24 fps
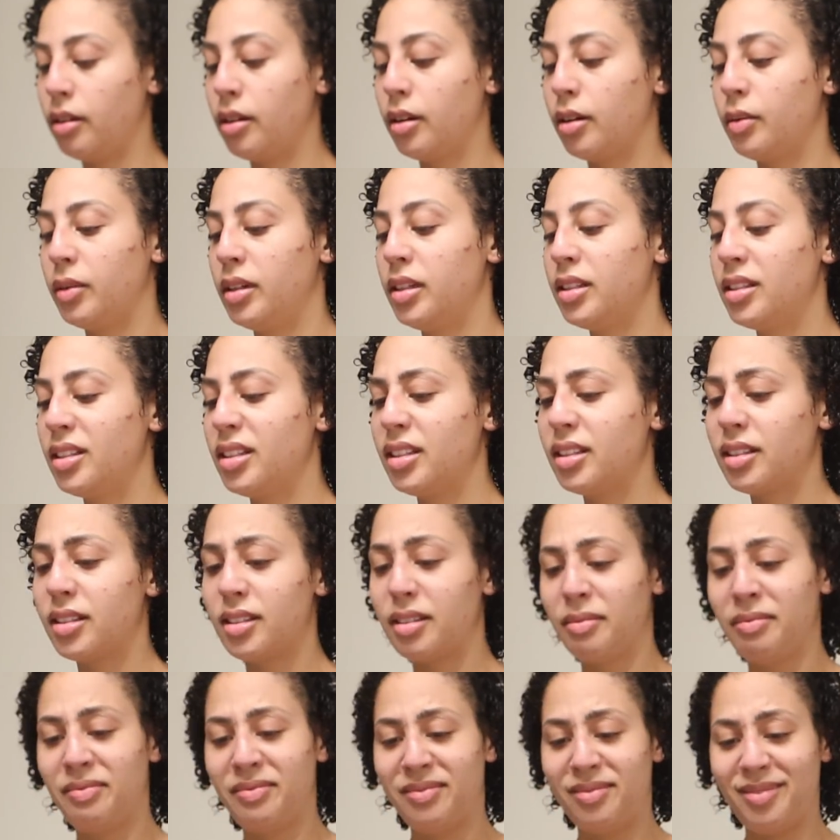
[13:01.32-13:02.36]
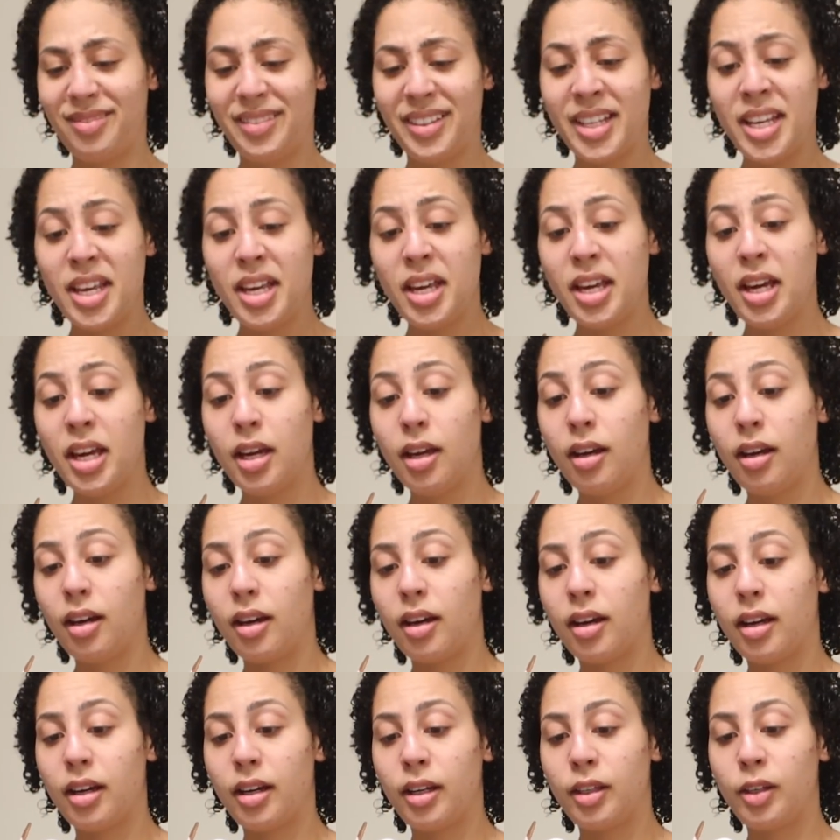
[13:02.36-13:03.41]
what is this?
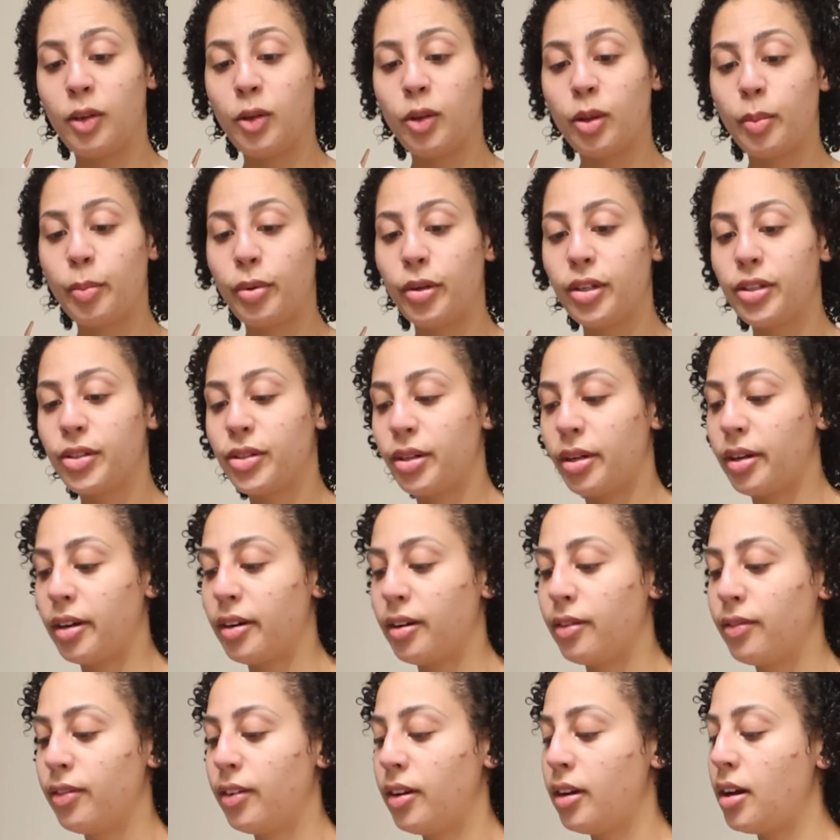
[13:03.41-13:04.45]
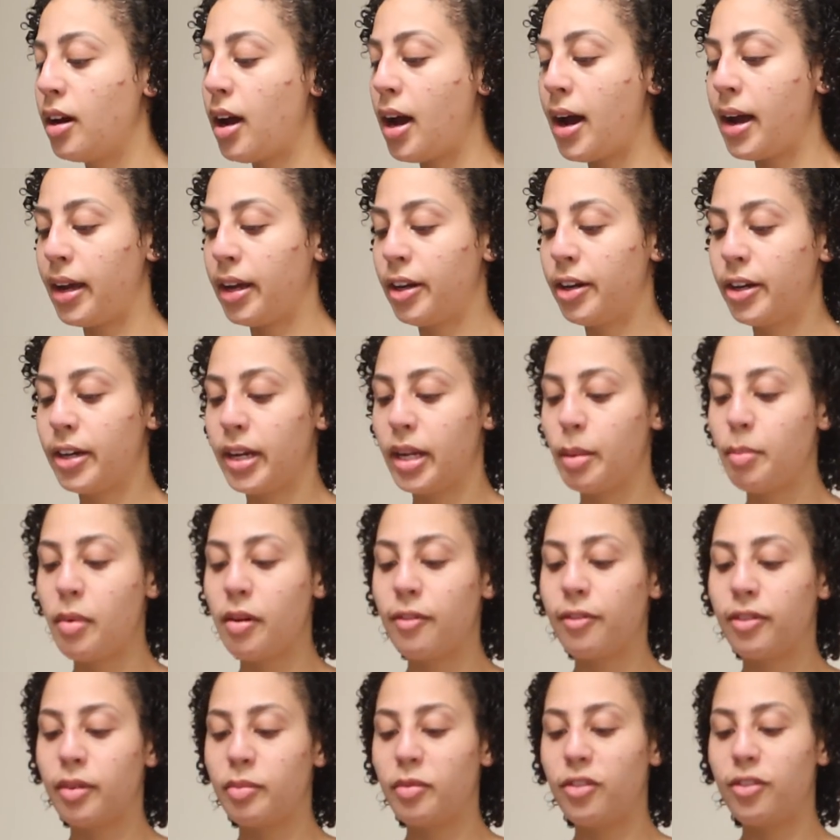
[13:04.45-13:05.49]
Youth Preserve eye
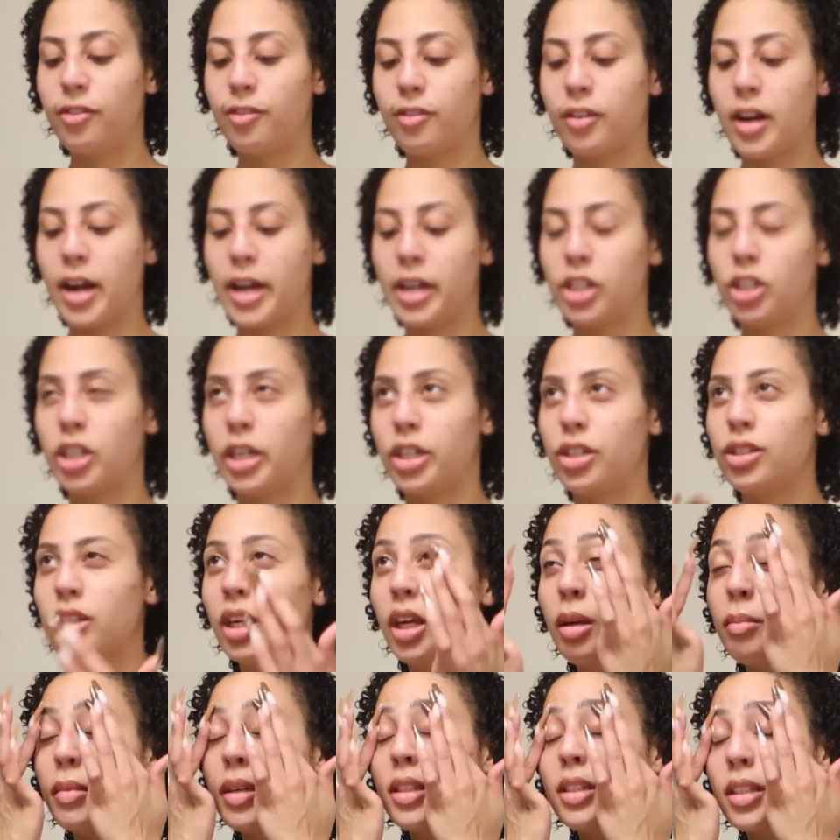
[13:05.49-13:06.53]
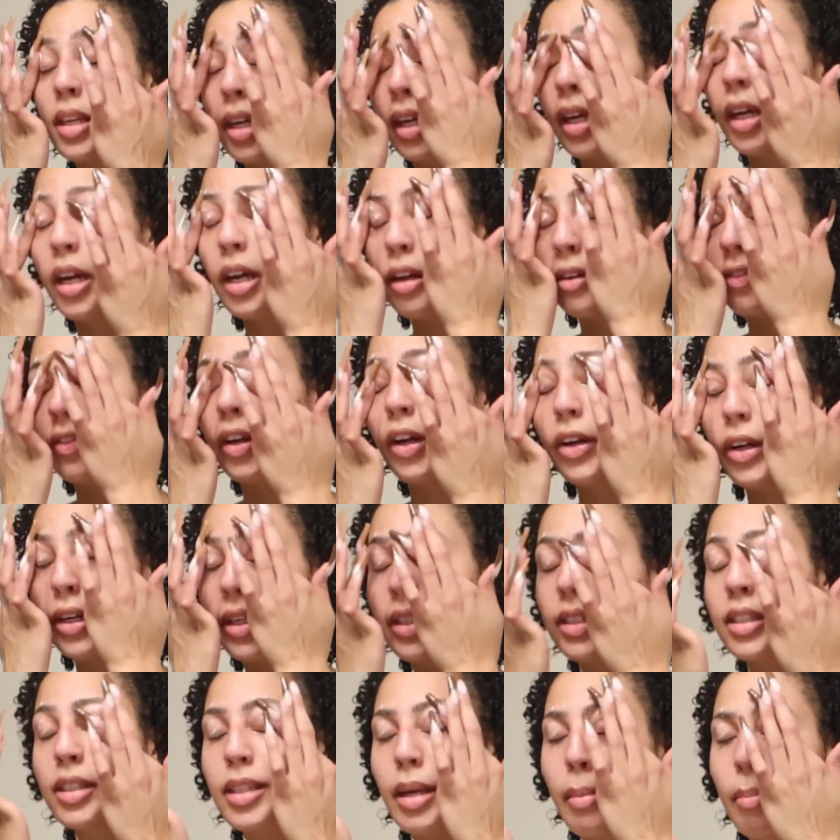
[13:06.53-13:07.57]
cream from Fresh. I just keep my skincare
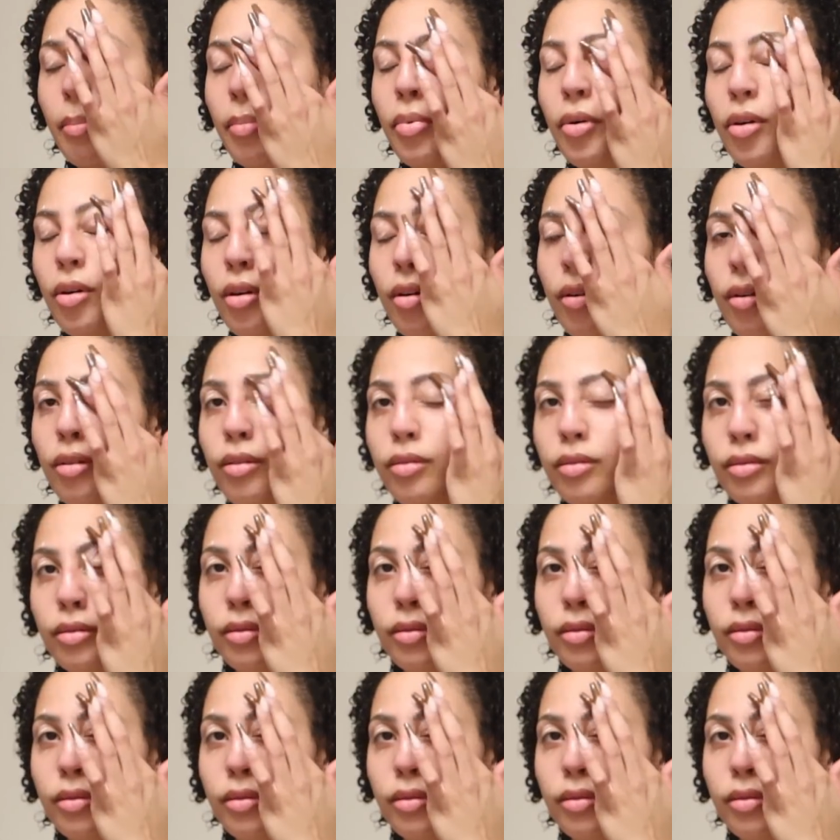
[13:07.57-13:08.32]
very simple.